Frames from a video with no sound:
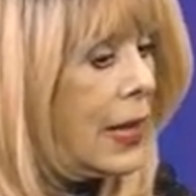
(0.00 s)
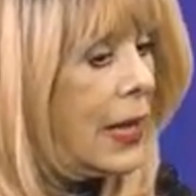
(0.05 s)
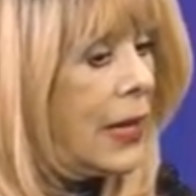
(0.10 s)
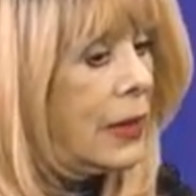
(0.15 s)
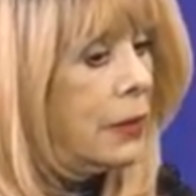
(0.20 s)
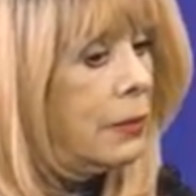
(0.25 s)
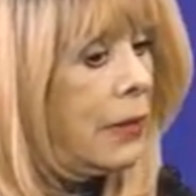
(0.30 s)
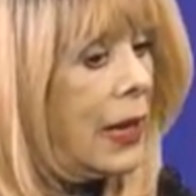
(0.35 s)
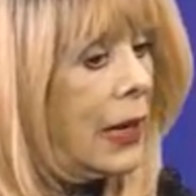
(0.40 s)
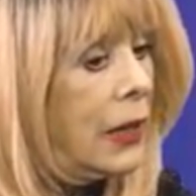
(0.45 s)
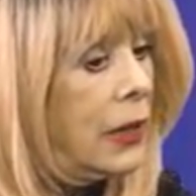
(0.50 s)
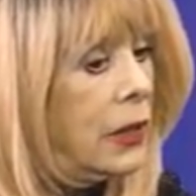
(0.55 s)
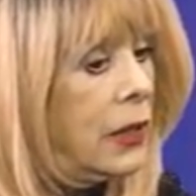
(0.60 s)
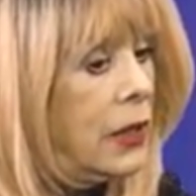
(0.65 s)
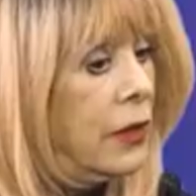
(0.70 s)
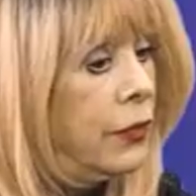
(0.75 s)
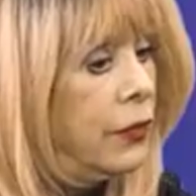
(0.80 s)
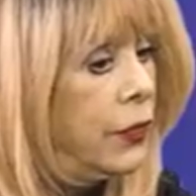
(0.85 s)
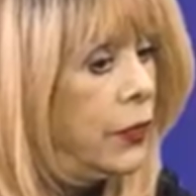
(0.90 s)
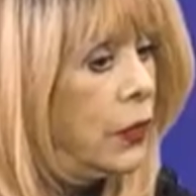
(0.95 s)
and
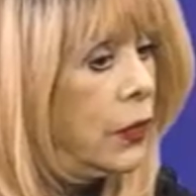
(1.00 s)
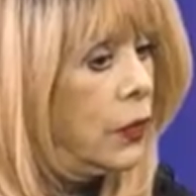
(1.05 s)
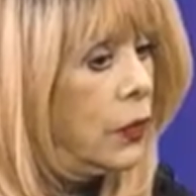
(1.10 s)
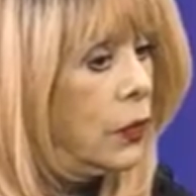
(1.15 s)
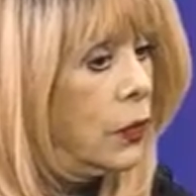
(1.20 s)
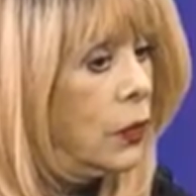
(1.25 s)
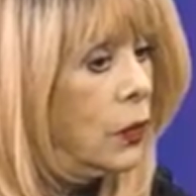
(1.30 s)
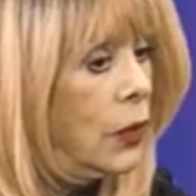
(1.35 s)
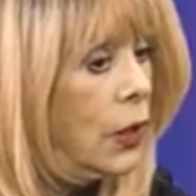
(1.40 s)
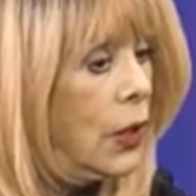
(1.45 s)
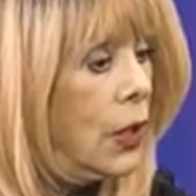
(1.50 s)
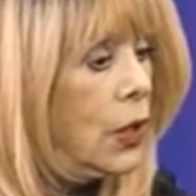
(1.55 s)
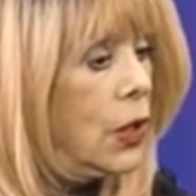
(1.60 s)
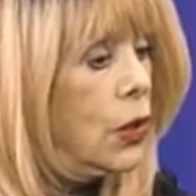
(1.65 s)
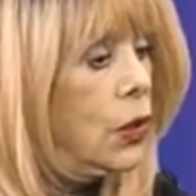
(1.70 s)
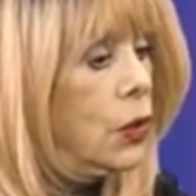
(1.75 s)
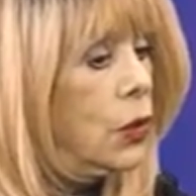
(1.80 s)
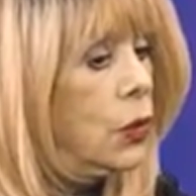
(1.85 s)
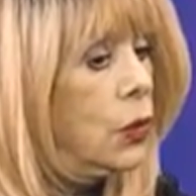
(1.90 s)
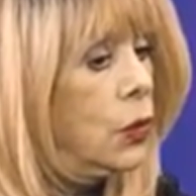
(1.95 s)
Melody Fu,
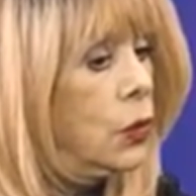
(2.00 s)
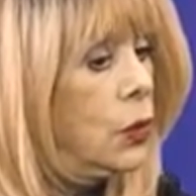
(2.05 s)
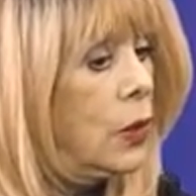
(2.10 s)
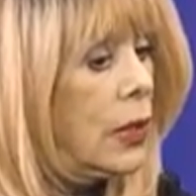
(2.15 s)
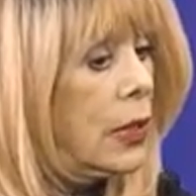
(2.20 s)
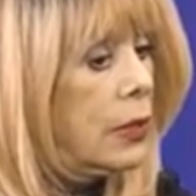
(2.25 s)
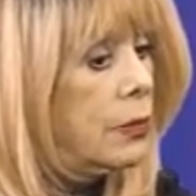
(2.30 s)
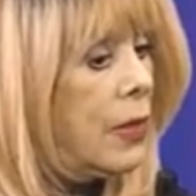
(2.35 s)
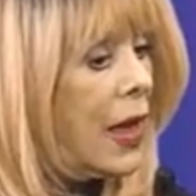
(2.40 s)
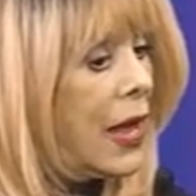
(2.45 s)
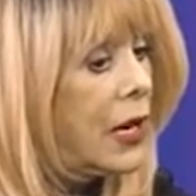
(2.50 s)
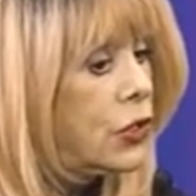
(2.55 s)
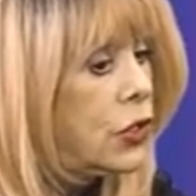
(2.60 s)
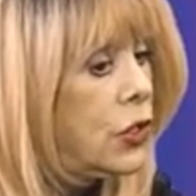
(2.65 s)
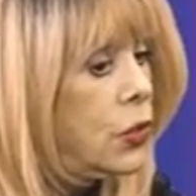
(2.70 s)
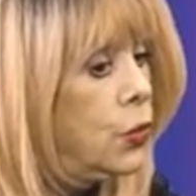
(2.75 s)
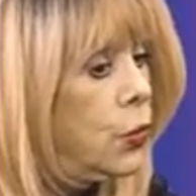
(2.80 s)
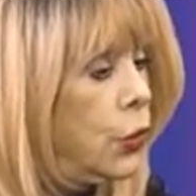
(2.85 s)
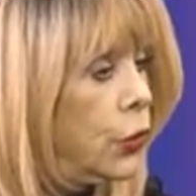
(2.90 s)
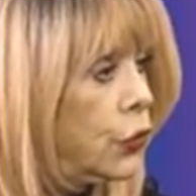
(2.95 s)
who
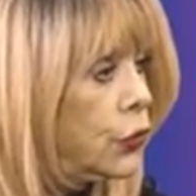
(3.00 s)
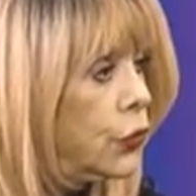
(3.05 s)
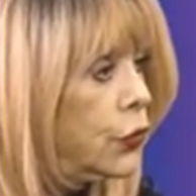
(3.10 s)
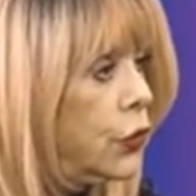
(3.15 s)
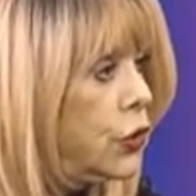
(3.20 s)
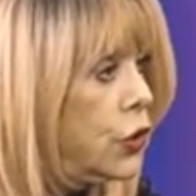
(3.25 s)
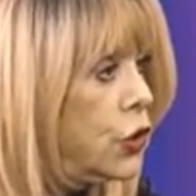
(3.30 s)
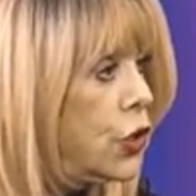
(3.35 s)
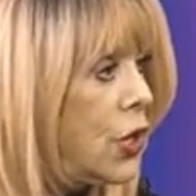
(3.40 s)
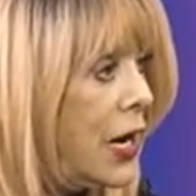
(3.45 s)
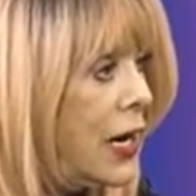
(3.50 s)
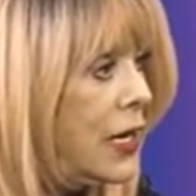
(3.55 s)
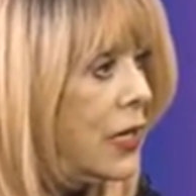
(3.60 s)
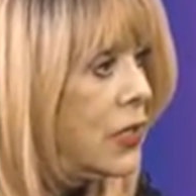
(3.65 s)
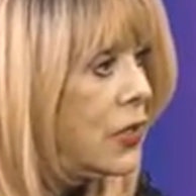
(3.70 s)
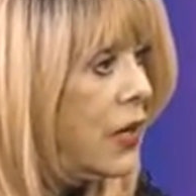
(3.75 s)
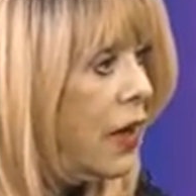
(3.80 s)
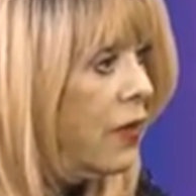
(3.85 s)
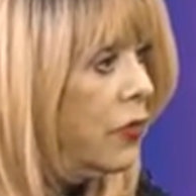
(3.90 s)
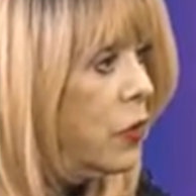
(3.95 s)
actually worked for the
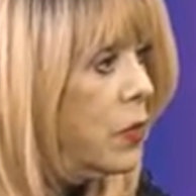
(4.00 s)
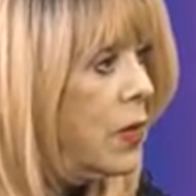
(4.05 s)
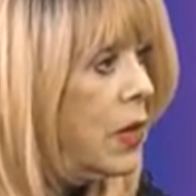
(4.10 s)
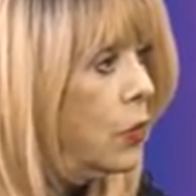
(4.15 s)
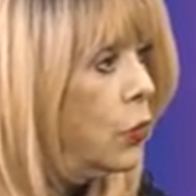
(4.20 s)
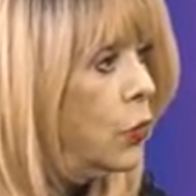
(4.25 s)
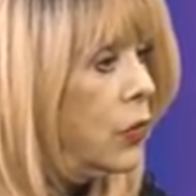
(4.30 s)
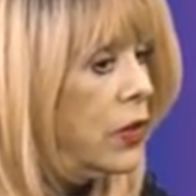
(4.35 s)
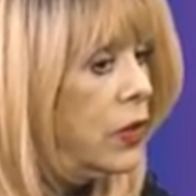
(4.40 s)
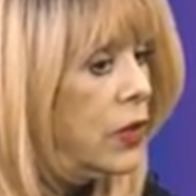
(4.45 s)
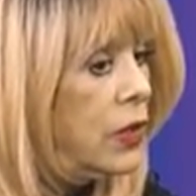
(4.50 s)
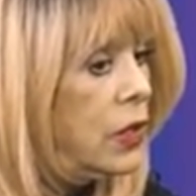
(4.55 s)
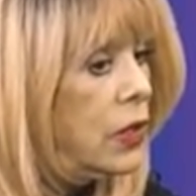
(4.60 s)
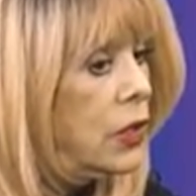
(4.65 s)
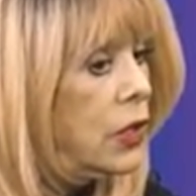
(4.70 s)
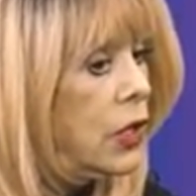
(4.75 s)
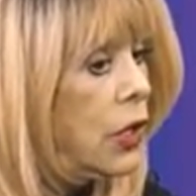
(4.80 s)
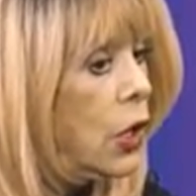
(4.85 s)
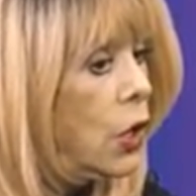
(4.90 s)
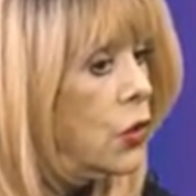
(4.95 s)
Chinese government
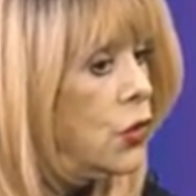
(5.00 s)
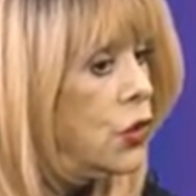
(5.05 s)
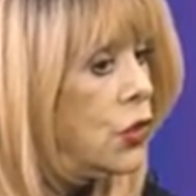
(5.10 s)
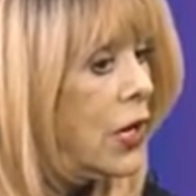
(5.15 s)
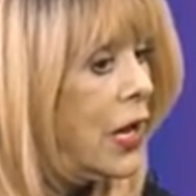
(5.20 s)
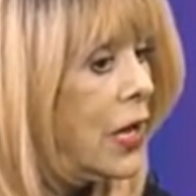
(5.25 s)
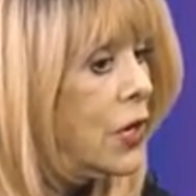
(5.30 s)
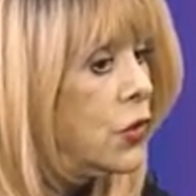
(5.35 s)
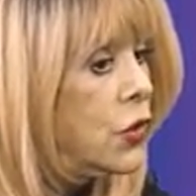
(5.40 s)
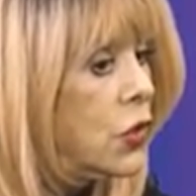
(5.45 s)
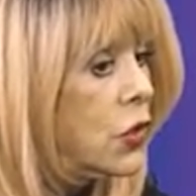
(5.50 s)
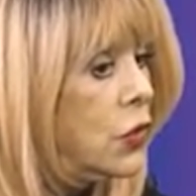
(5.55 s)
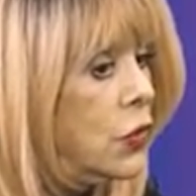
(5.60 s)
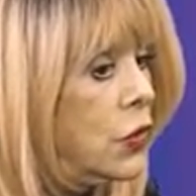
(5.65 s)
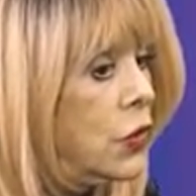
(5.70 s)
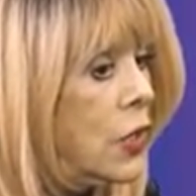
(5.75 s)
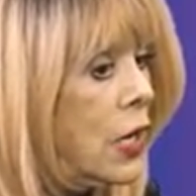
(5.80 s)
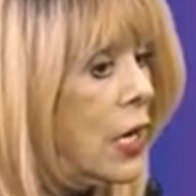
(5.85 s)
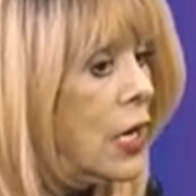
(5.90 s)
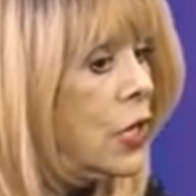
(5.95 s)
in
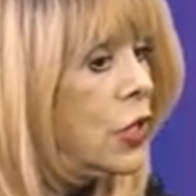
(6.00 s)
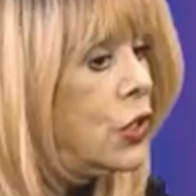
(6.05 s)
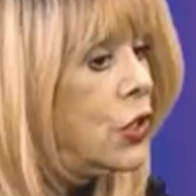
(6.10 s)
negotiations.